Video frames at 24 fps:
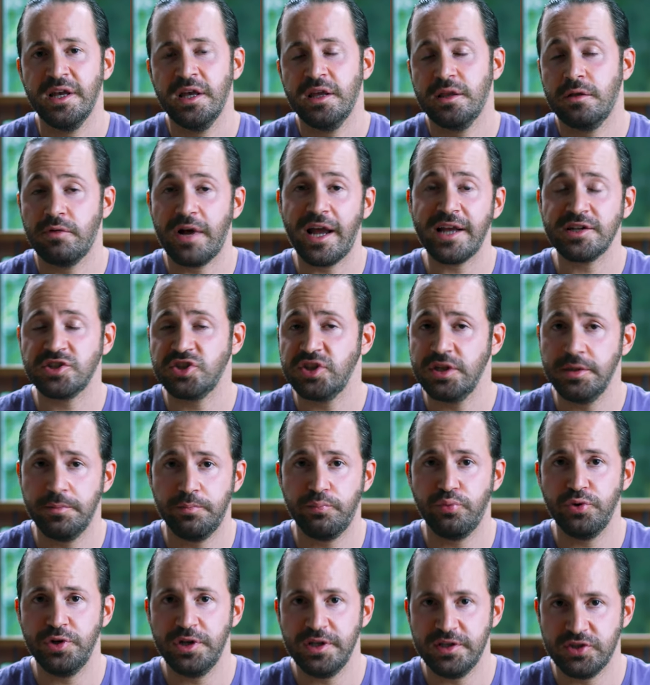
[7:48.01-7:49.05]
They were actually
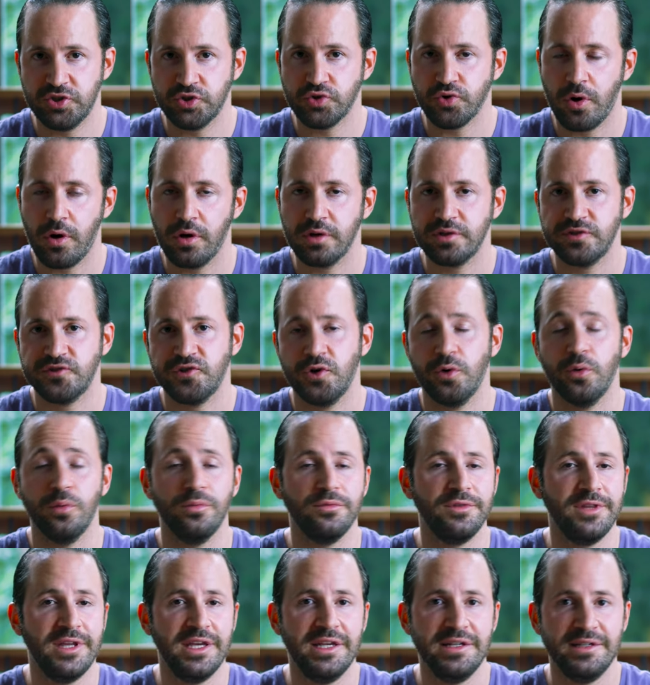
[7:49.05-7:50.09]
pretty strong, so
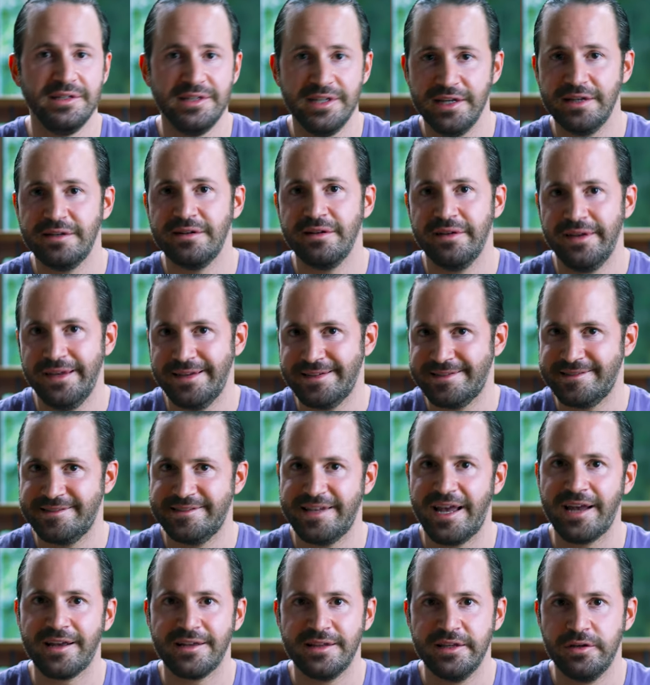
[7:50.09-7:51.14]
they did
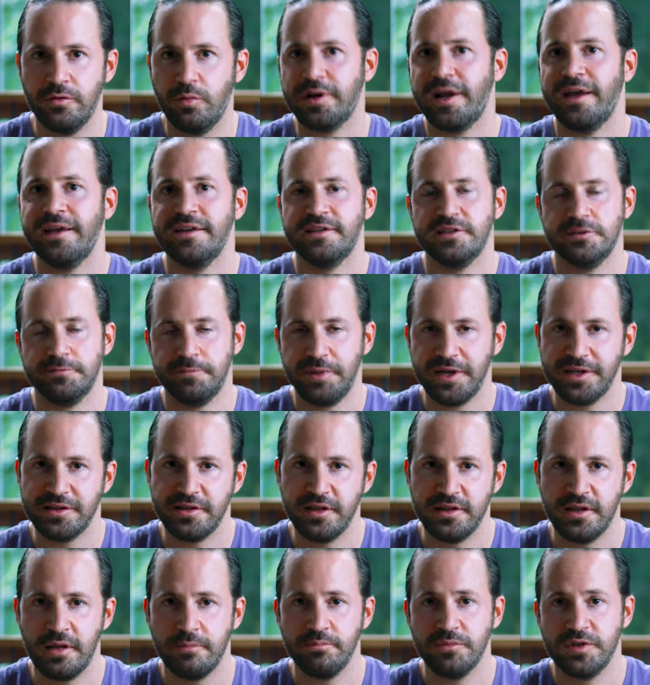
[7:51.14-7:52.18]
exactly what I
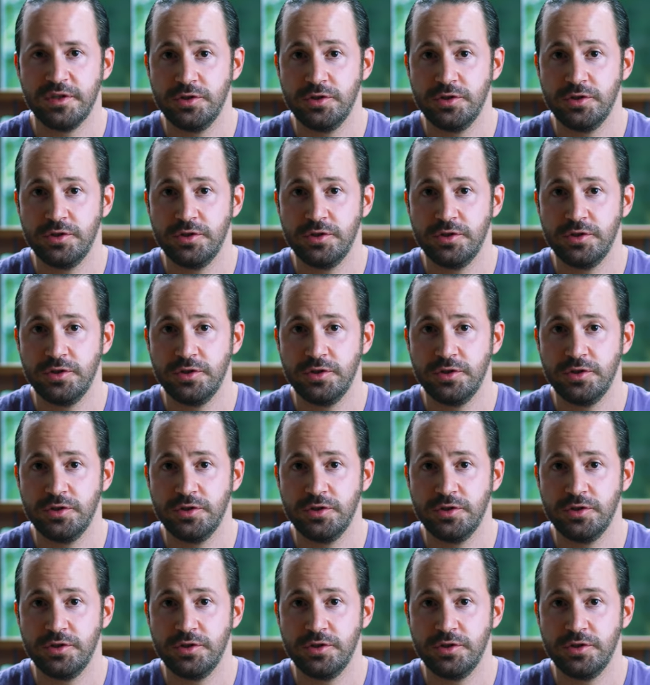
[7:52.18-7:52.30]
expected them to